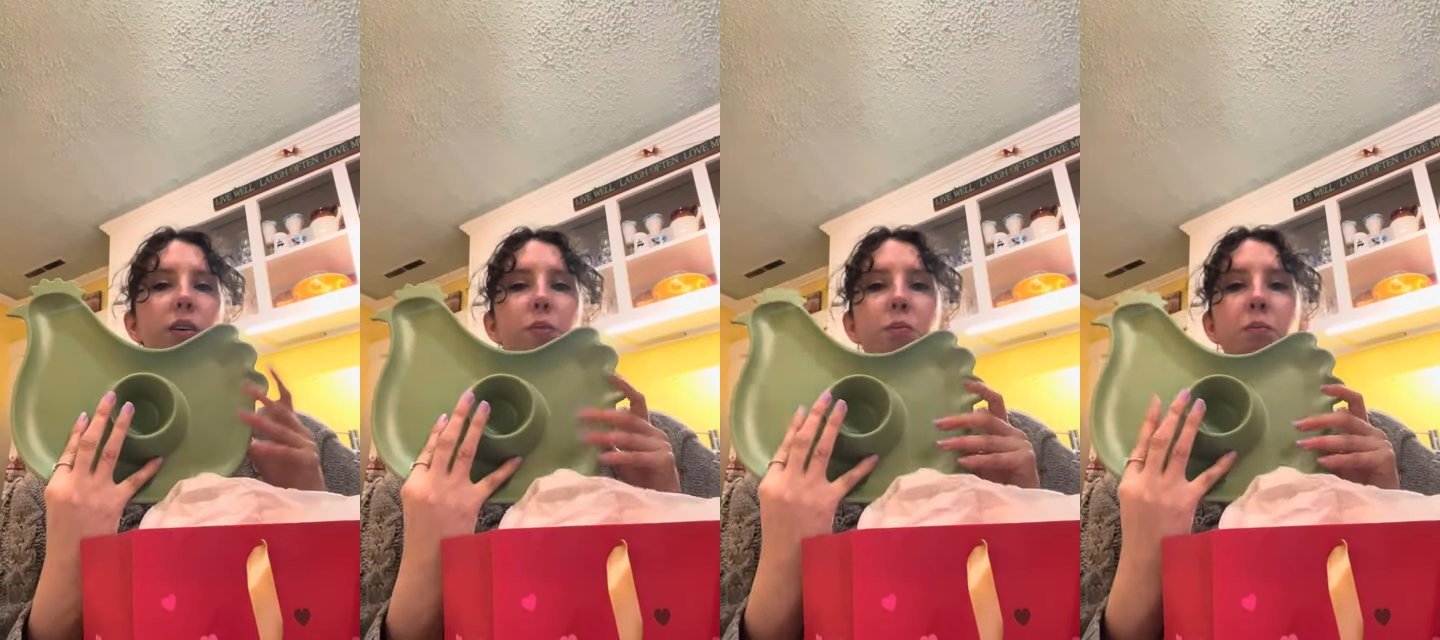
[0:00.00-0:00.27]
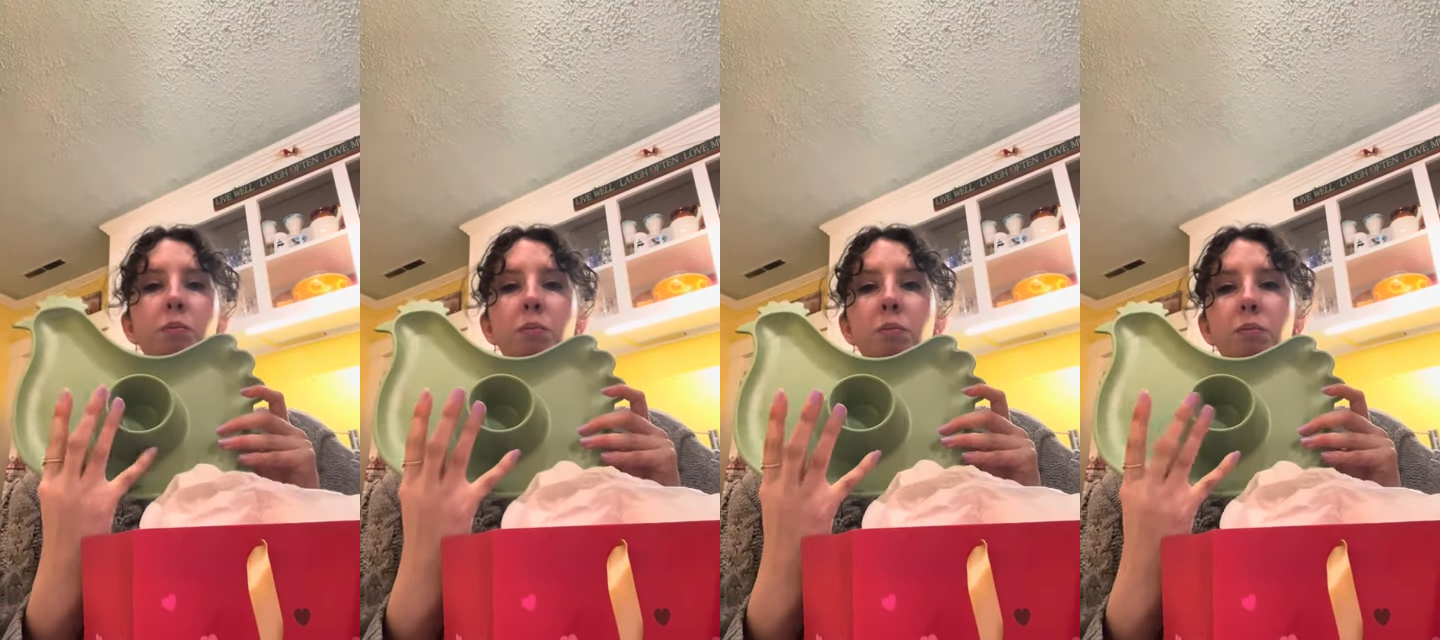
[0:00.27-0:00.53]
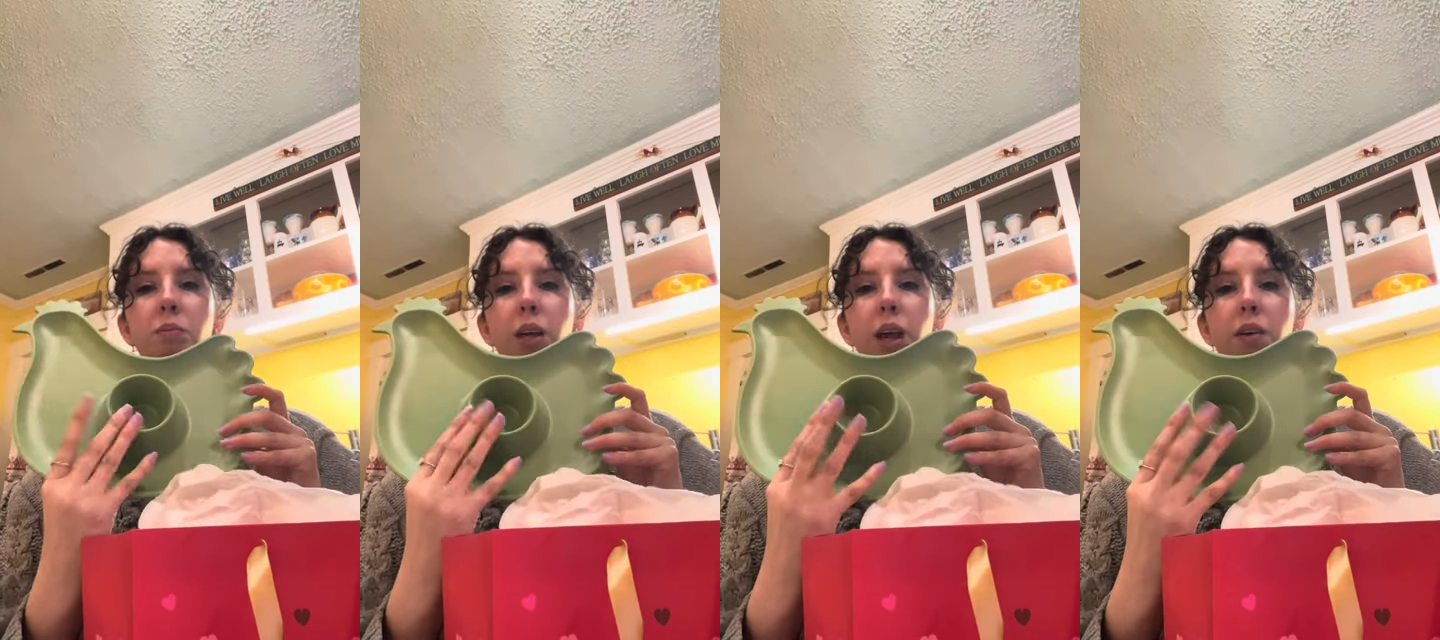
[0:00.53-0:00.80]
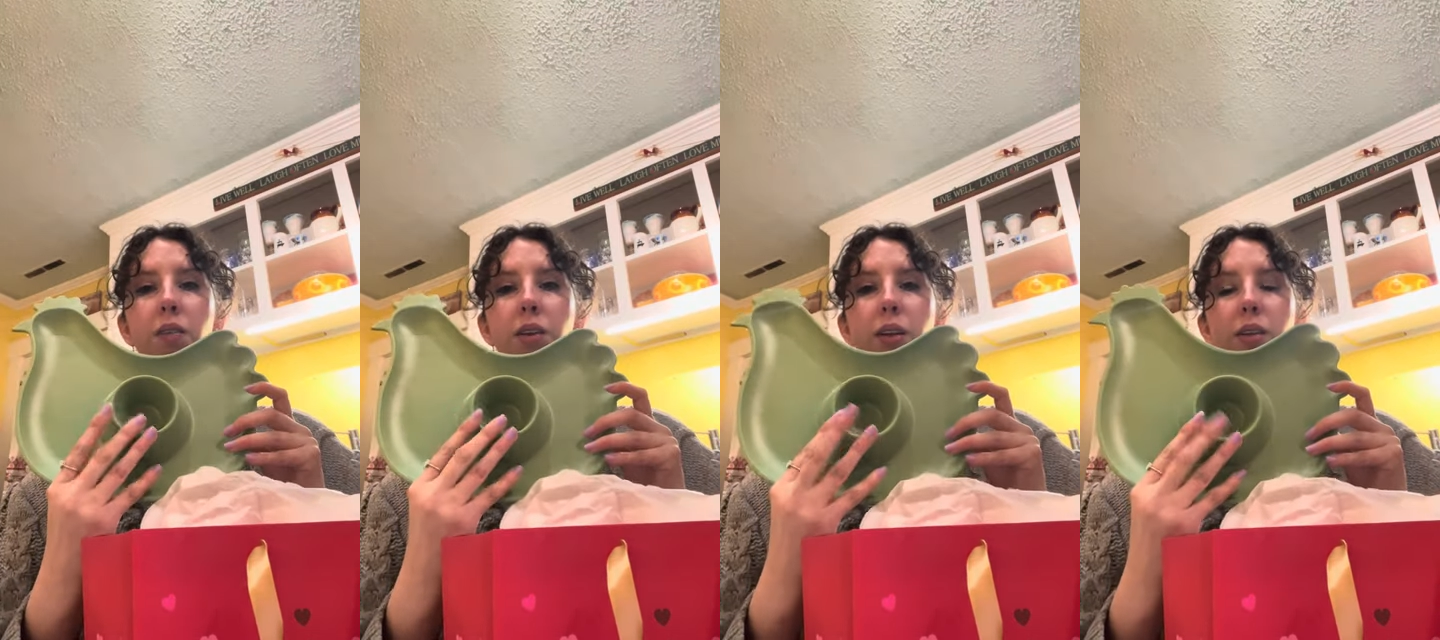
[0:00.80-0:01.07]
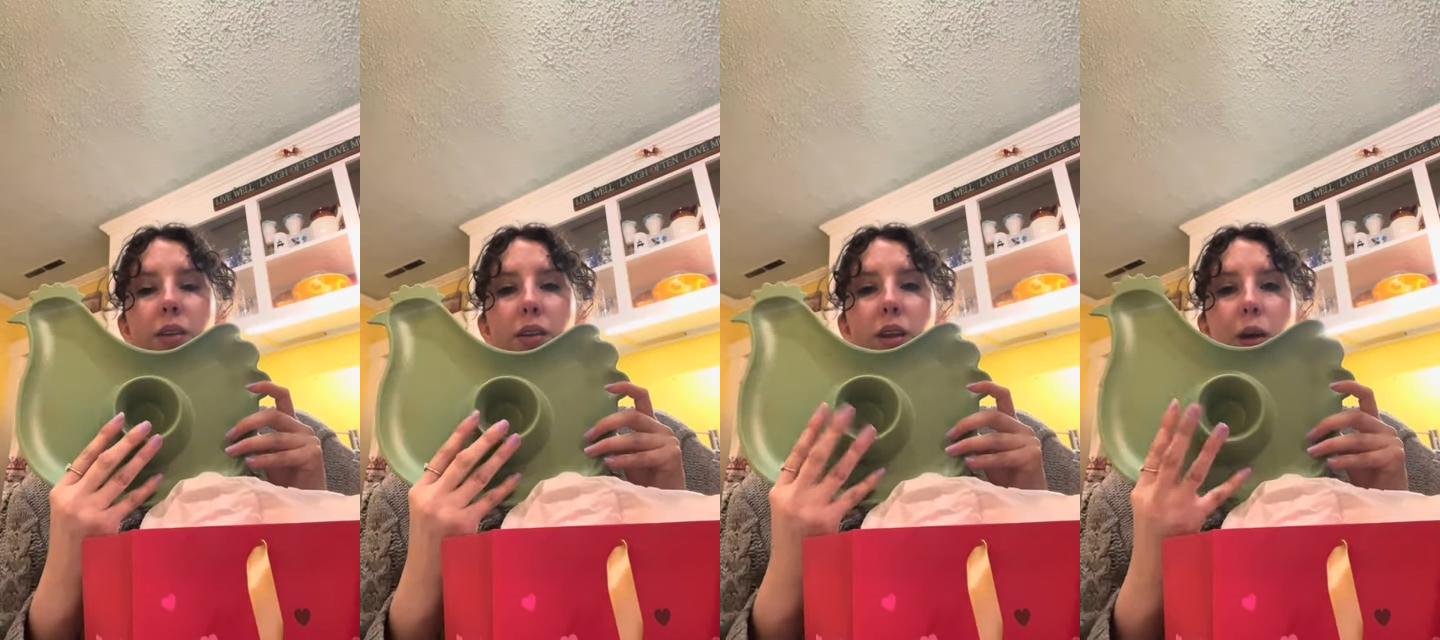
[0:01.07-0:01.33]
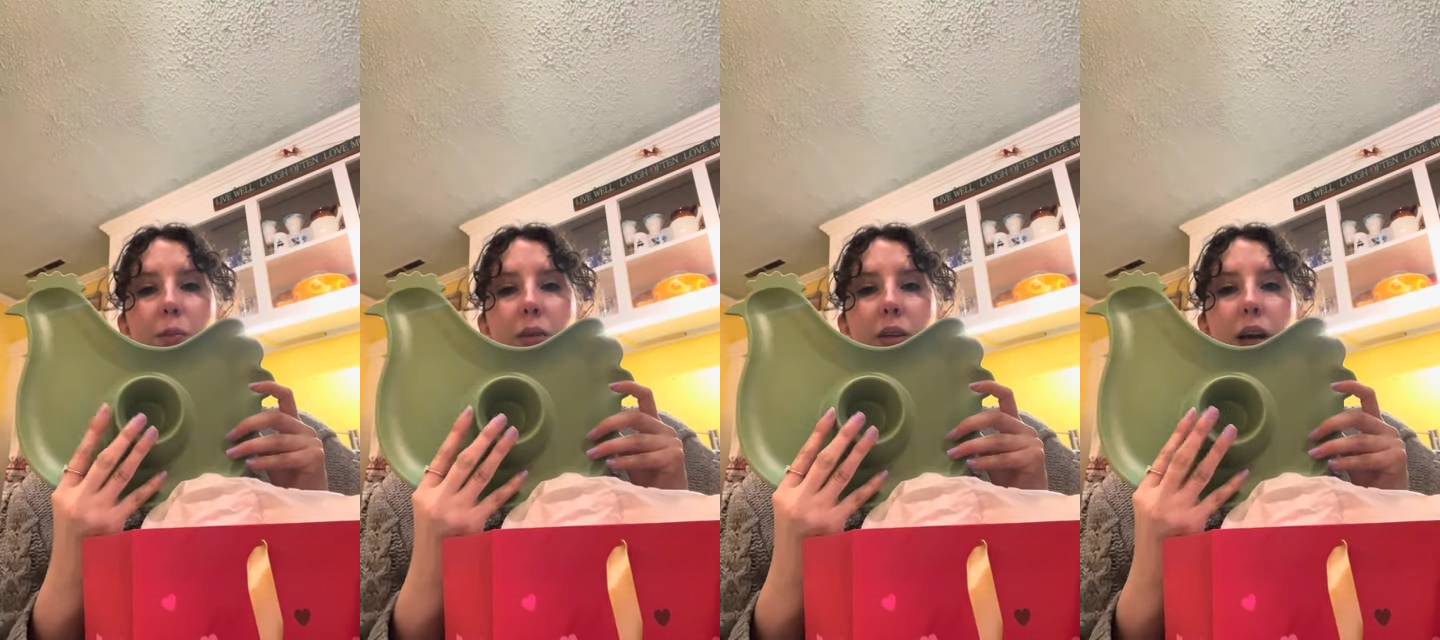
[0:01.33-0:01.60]
I'm kind of
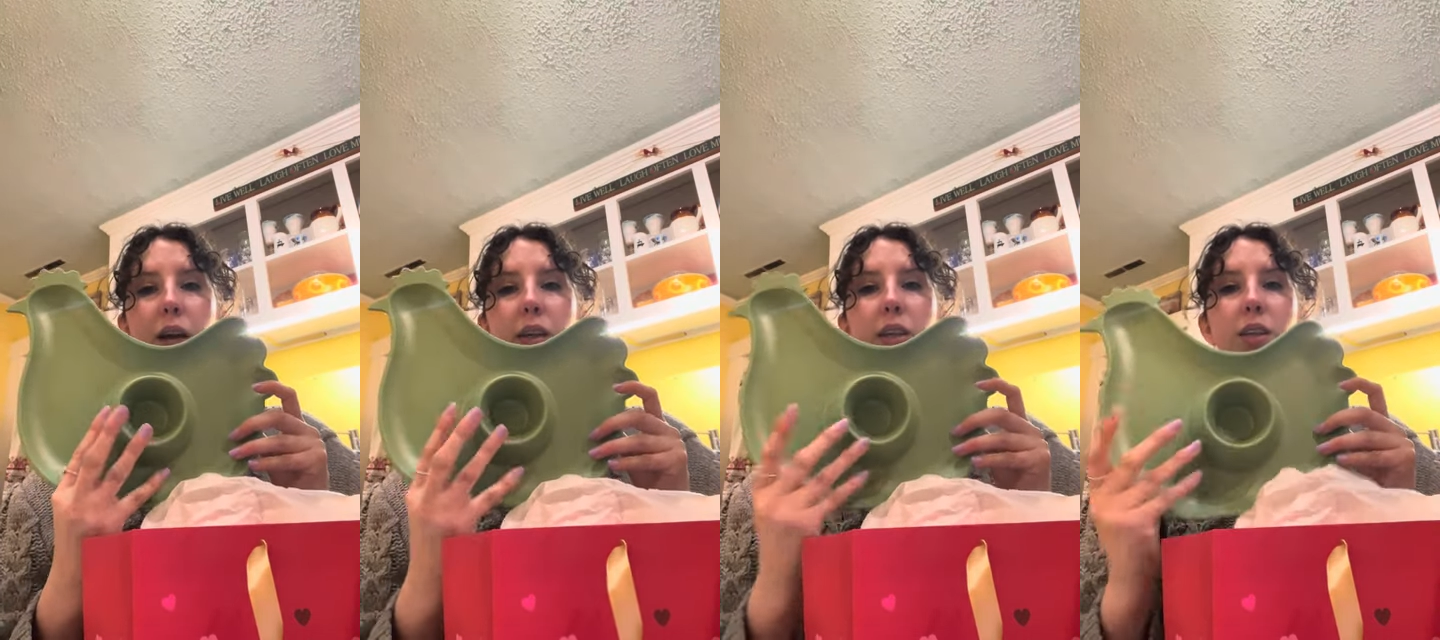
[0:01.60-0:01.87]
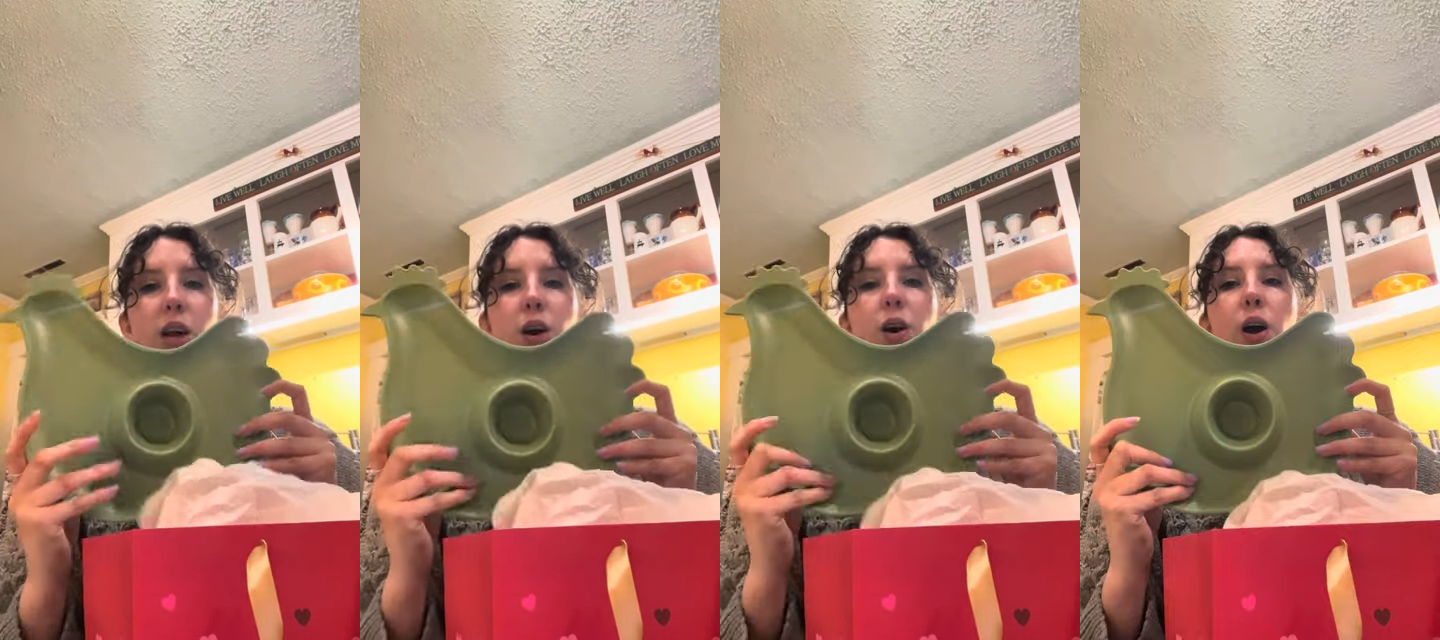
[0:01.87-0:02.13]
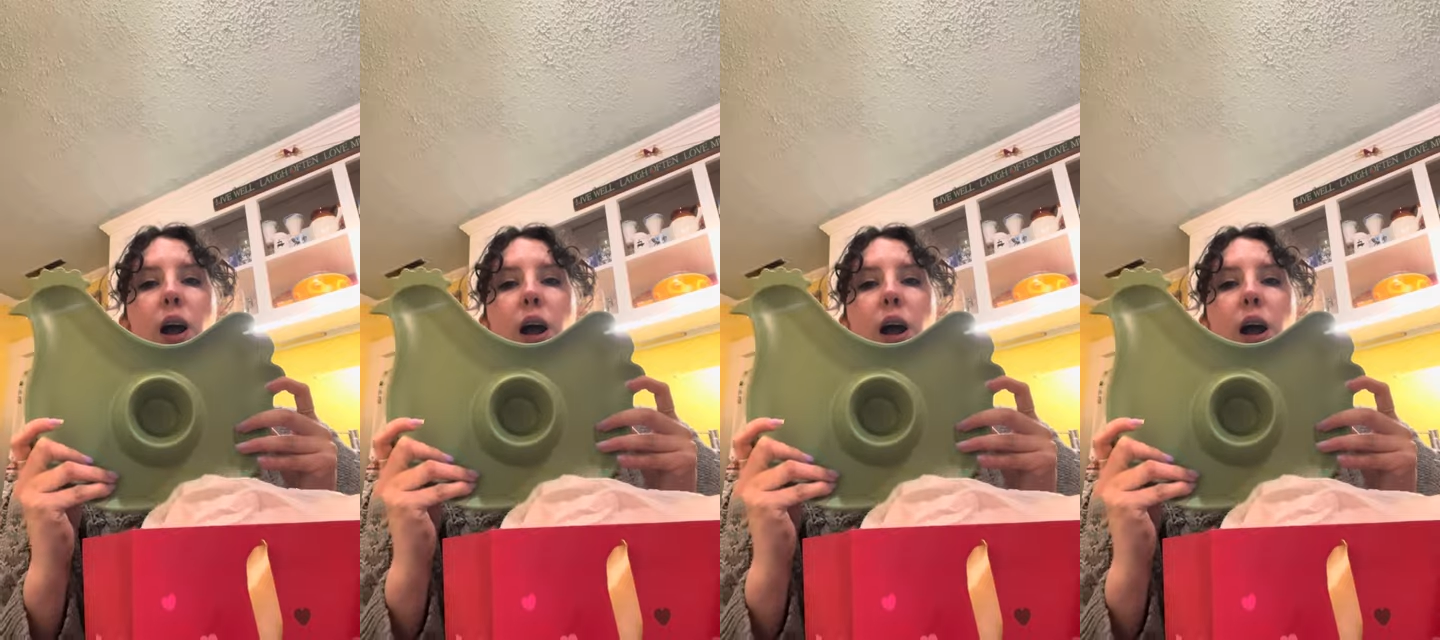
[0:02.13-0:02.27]
obsessed. So